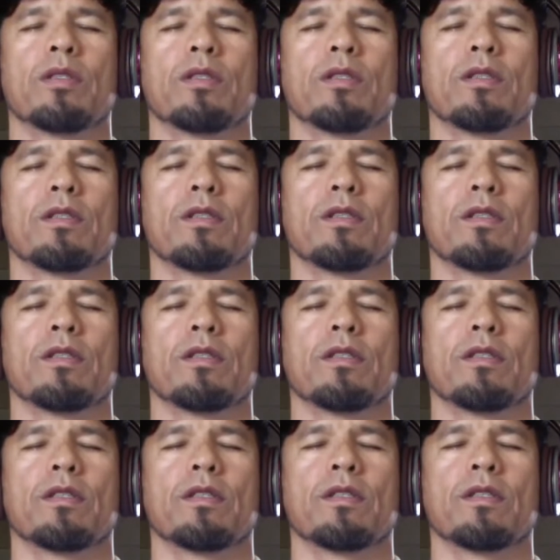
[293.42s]

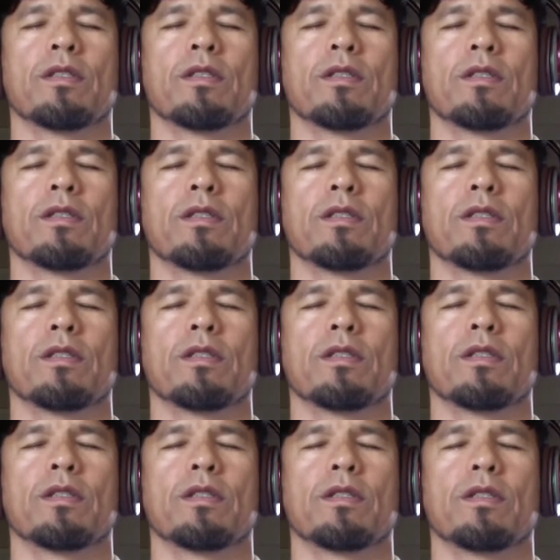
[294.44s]

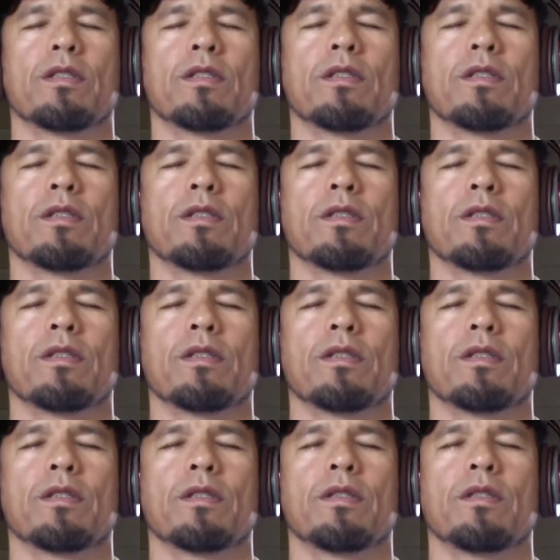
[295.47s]

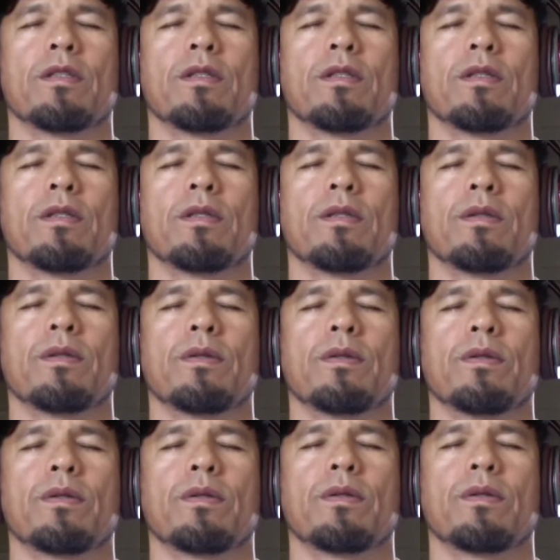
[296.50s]

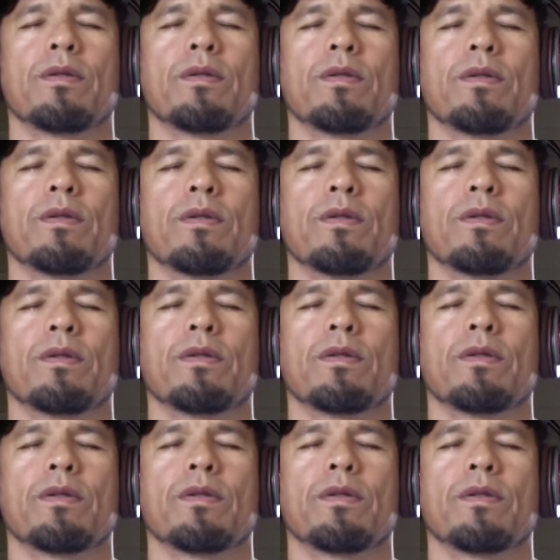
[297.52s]

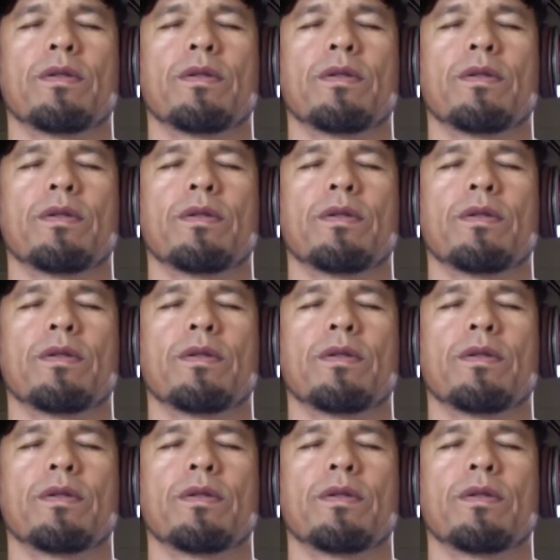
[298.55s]
(no one is talking)